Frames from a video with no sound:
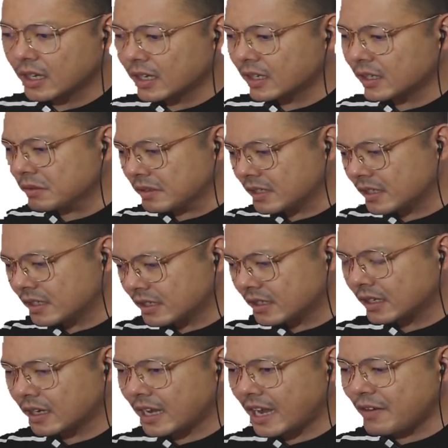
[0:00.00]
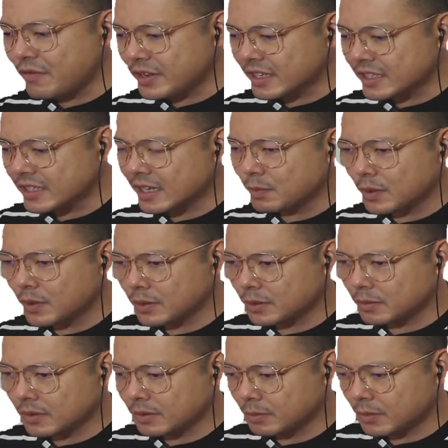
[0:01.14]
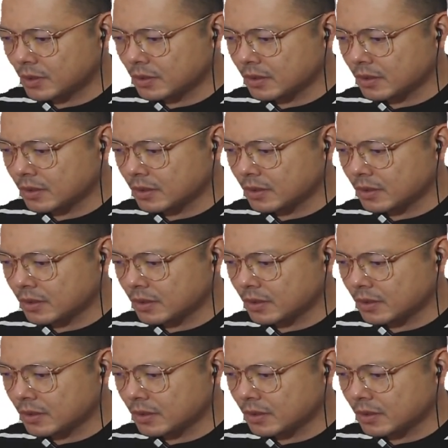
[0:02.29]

Oh, handwritten some more, bro.